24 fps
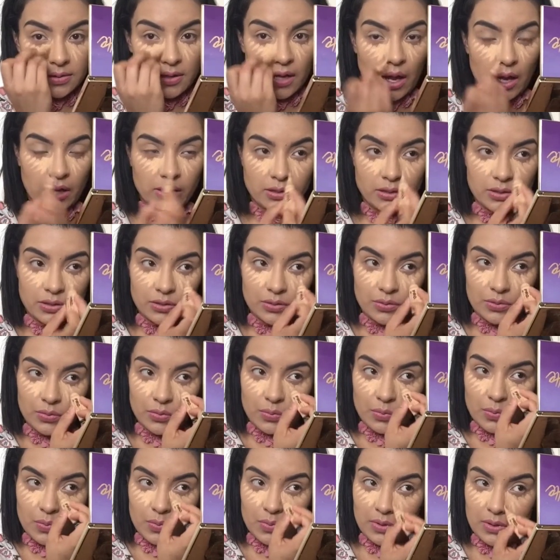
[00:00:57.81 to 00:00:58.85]
I do
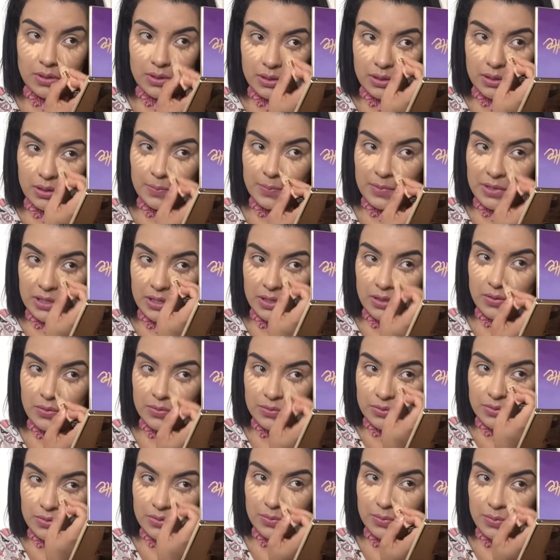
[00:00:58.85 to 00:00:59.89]
want my
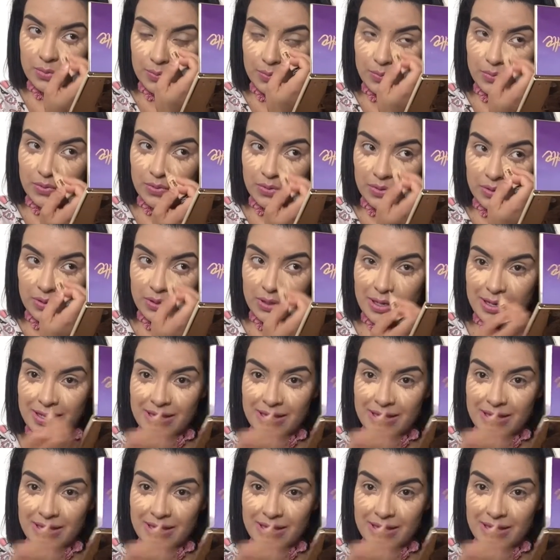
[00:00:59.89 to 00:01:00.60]
nose to be more